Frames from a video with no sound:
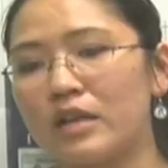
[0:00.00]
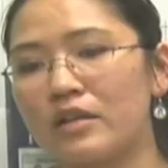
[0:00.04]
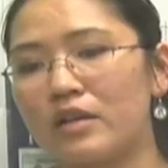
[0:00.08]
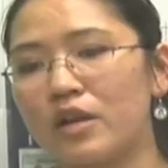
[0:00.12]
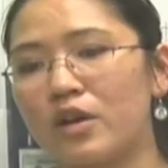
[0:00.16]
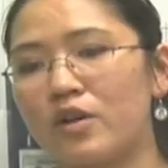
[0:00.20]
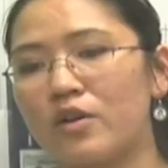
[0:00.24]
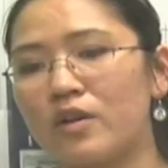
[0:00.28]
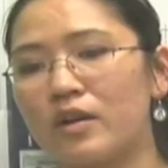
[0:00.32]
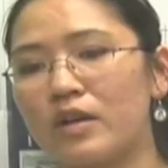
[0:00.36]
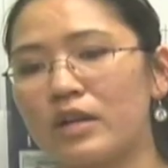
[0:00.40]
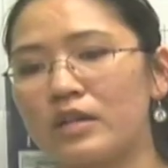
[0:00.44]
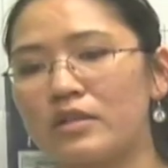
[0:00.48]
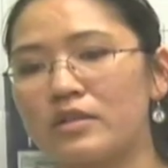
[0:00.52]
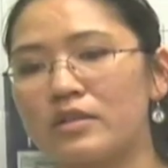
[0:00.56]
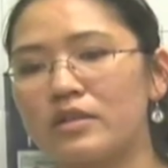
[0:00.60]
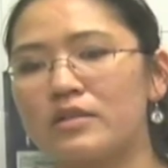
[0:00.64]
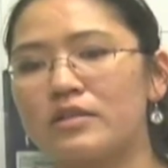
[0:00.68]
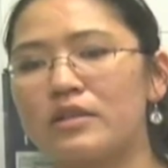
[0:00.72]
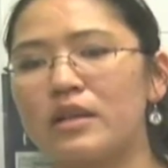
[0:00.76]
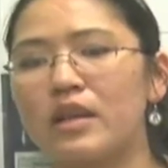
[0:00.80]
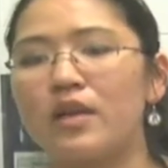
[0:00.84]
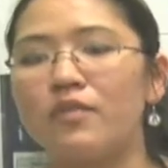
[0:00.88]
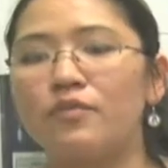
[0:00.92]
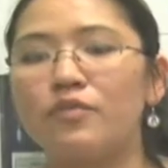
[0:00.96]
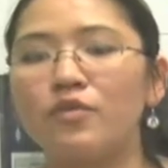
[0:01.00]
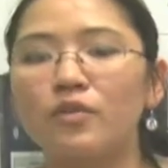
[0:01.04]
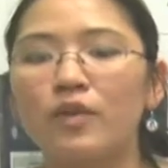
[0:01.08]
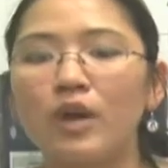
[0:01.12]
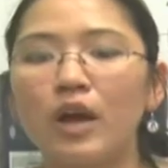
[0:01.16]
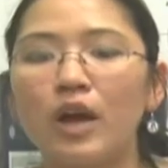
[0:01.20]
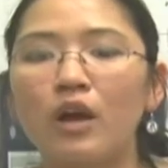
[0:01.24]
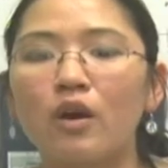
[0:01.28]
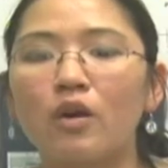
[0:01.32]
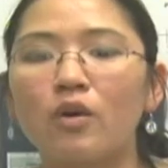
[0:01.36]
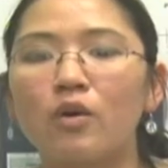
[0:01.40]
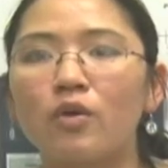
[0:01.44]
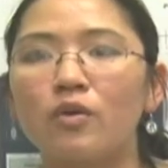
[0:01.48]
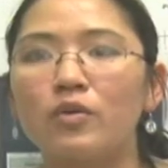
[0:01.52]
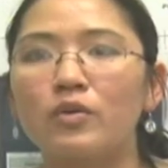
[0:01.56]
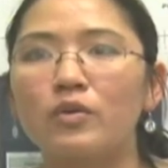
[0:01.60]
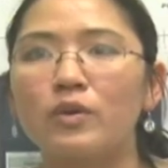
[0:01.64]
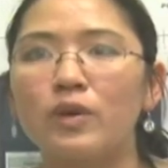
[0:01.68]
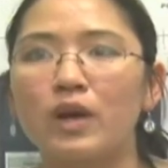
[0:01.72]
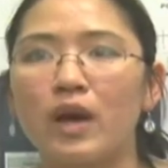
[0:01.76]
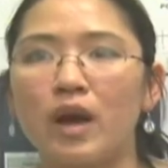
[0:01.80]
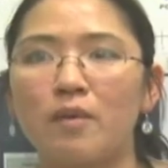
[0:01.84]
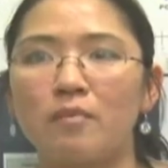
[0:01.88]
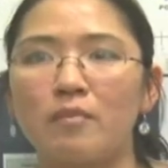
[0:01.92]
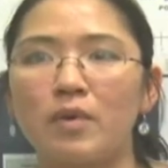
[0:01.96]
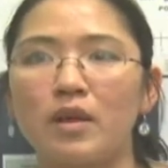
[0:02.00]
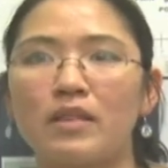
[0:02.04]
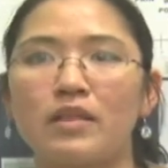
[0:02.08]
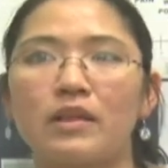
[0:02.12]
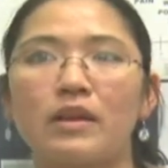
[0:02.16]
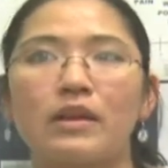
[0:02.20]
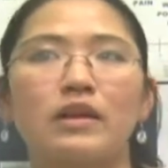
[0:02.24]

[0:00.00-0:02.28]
tell your kids and say, if you get cold, you come in.